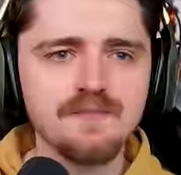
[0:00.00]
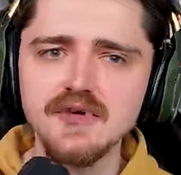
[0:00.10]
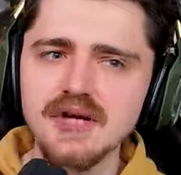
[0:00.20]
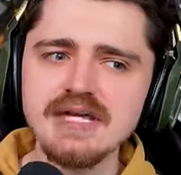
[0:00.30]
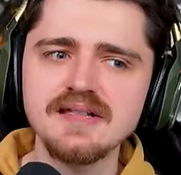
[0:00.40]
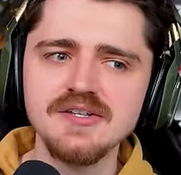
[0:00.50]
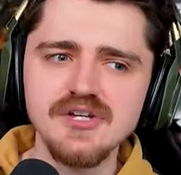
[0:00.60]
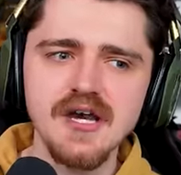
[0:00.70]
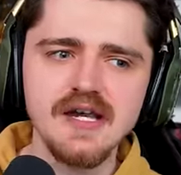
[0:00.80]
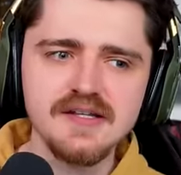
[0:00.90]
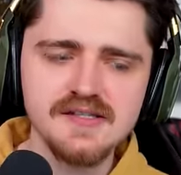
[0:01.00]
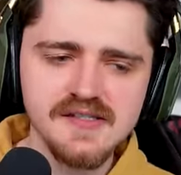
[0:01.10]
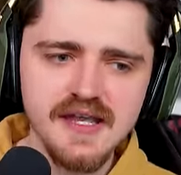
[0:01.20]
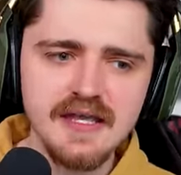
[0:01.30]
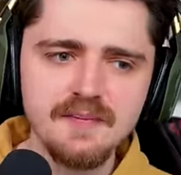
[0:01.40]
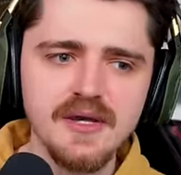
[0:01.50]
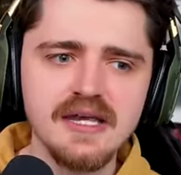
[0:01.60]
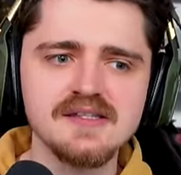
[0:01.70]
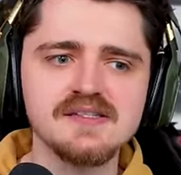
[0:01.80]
pretty legit, I could say, but